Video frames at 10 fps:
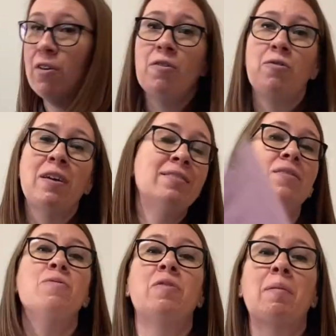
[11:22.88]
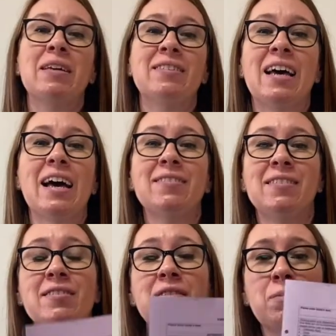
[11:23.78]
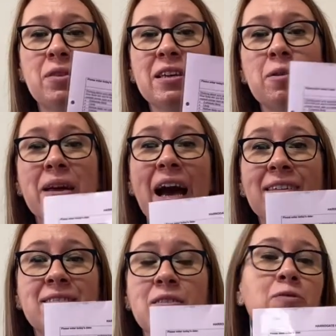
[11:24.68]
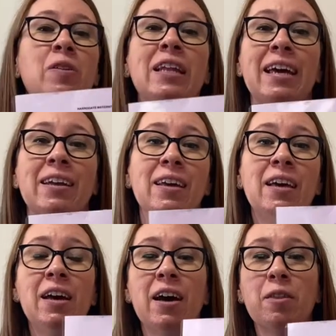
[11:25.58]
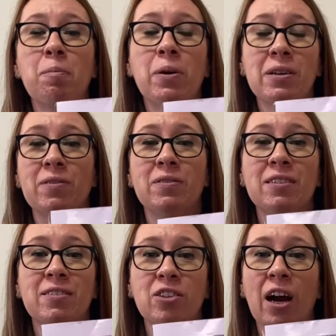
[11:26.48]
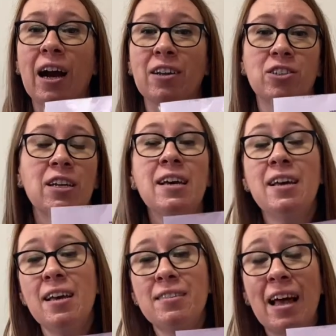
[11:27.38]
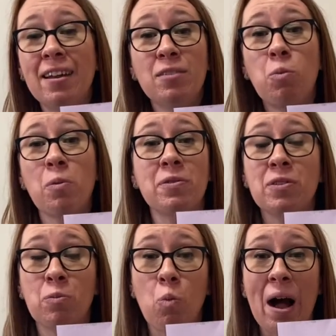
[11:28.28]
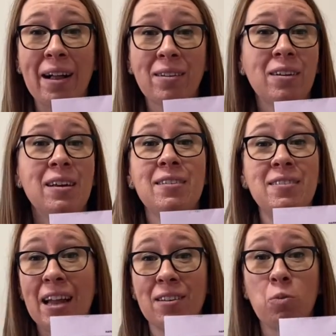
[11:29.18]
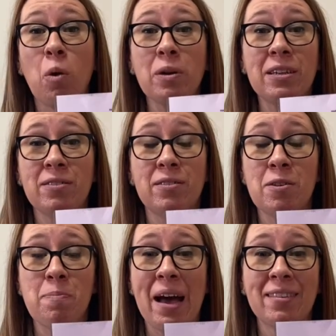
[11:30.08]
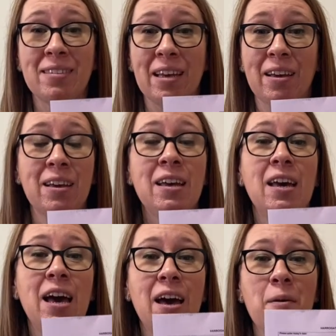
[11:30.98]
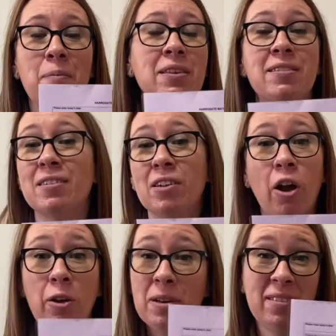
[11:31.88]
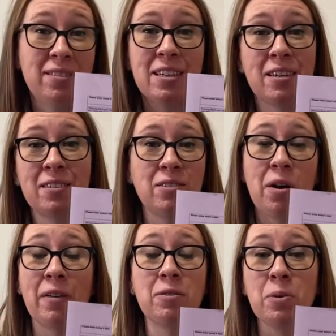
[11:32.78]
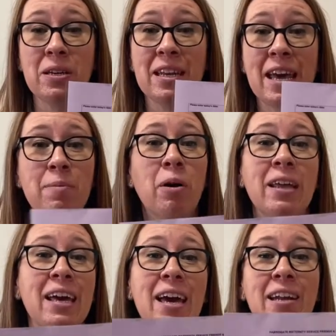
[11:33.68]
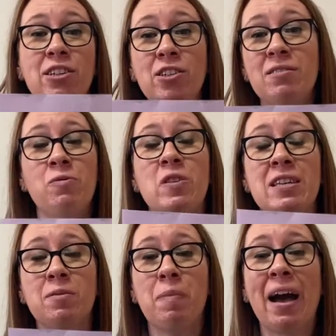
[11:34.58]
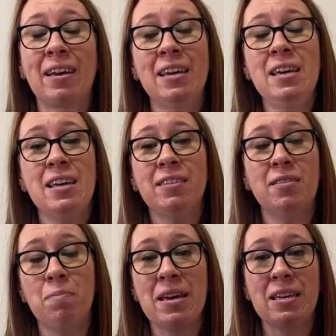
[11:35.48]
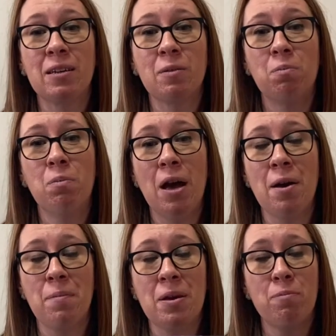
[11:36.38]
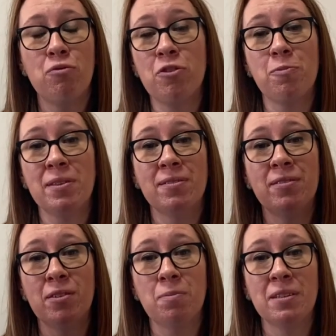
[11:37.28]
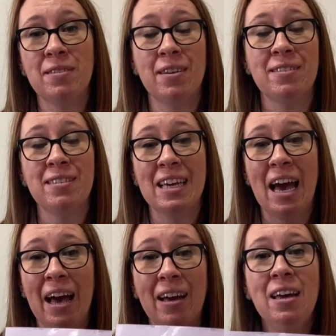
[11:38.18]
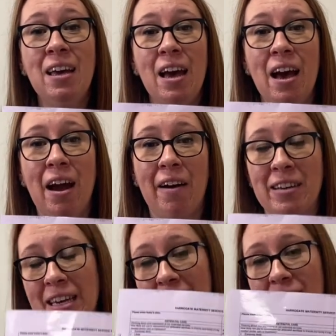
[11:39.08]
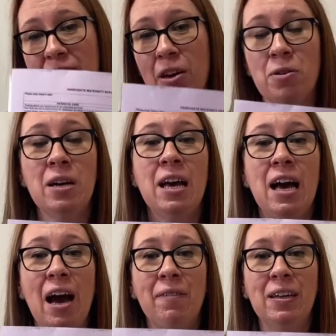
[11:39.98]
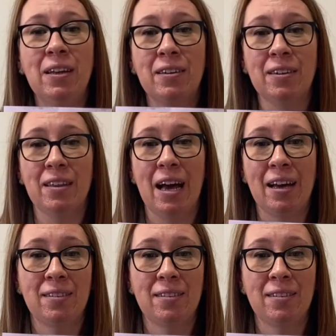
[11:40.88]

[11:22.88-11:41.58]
Friends and family test is something you'll be asked to fill in at the point of discharge. Tell us what we've done well, tell us what we can do better. This is anonymous, you don't have to put your name on it, and it just feeds back into making improvements to maternity care at Harrogate, so have a look at that.